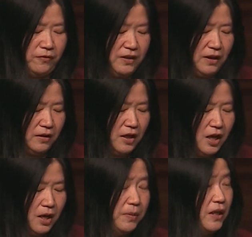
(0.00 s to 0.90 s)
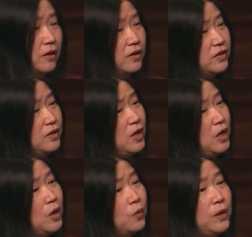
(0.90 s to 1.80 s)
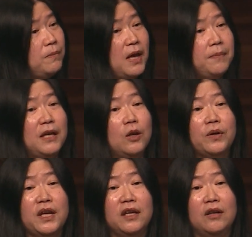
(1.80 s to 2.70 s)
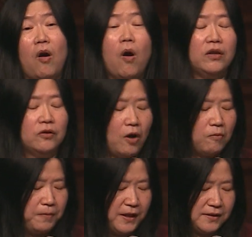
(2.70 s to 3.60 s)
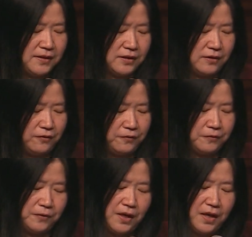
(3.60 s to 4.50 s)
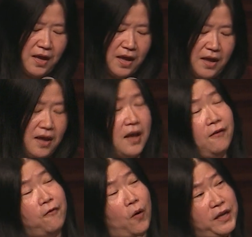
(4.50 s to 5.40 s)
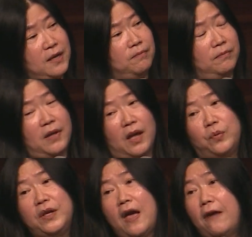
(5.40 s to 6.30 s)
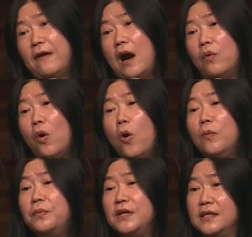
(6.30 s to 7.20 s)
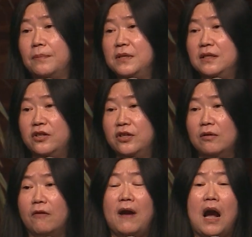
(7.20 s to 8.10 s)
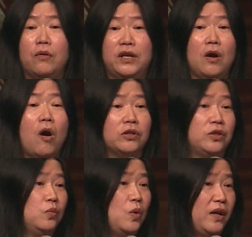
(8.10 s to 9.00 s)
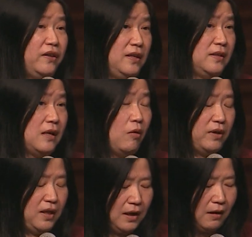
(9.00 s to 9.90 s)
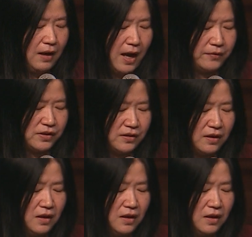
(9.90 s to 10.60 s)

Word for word: of need because we may be looking in all the wrong places for Him, and we have our own presupposition of how He ought to work things out in our lives.